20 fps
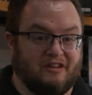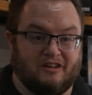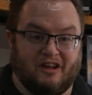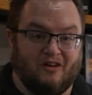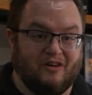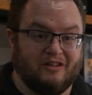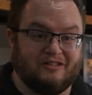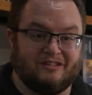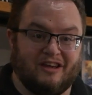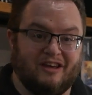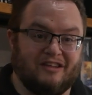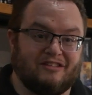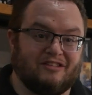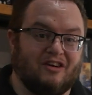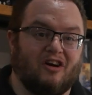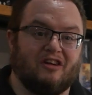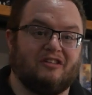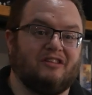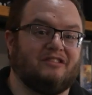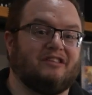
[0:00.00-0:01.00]
It's
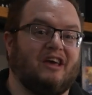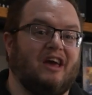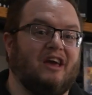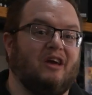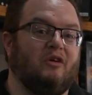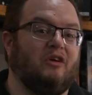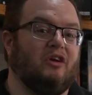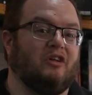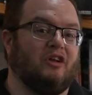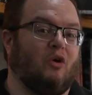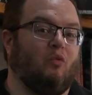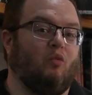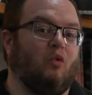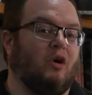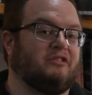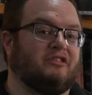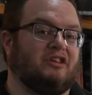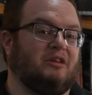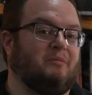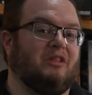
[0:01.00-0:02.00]
hard to say,
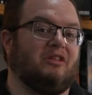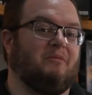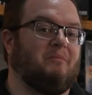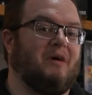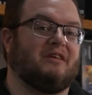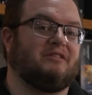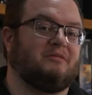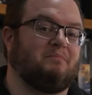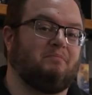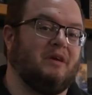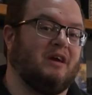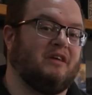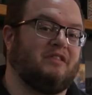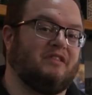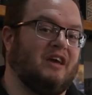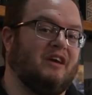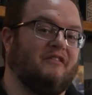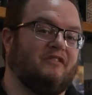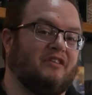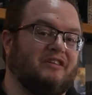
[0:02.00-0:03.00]
what's going to be the next big
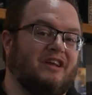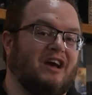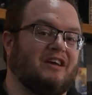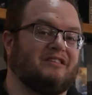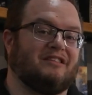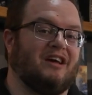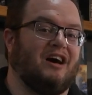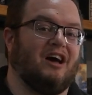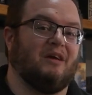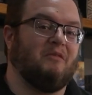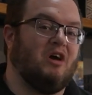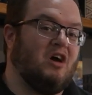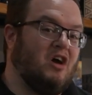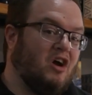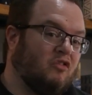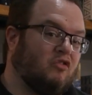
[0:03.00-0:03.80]
thing for next time.